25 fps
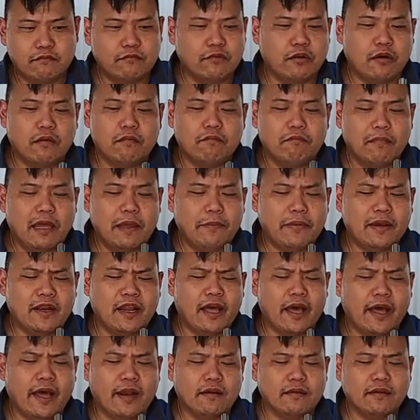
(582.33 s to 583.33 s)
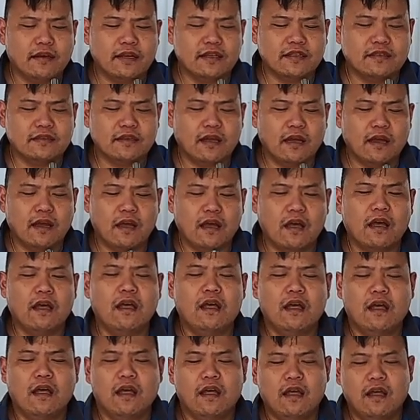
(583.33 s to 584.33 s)
Well, maybe not, because the
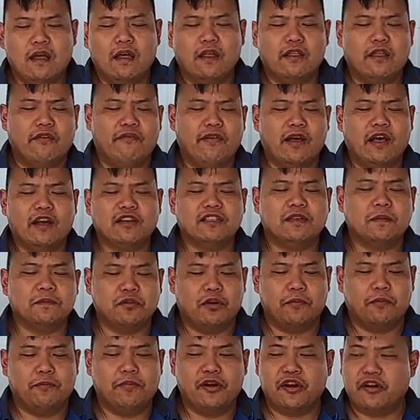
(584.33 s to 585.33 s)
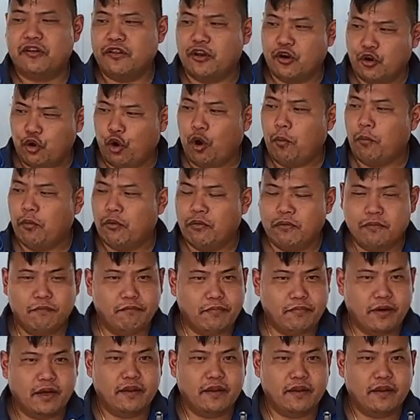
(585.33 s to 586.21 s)
valve stems are bigger than normal,